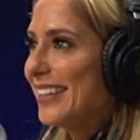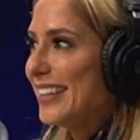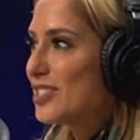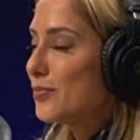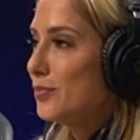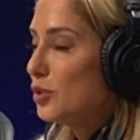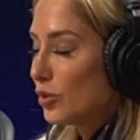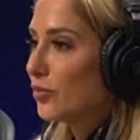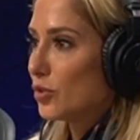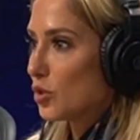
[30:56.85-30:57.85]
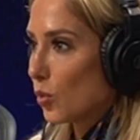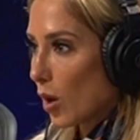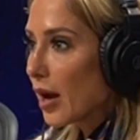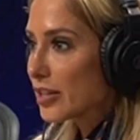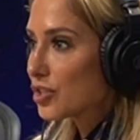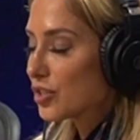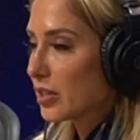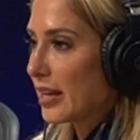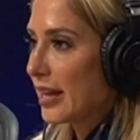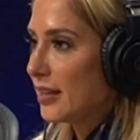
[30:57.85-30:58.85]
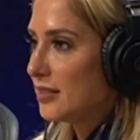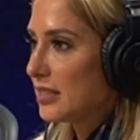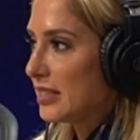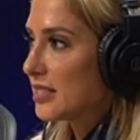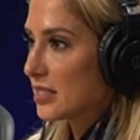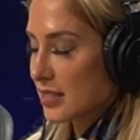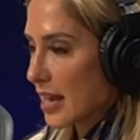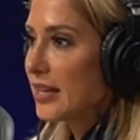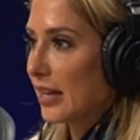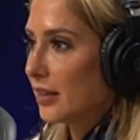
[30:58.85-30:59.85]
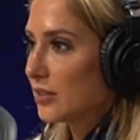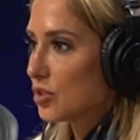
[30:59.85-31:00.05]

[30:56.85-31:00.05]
it's beautiful to watch and it's exciting.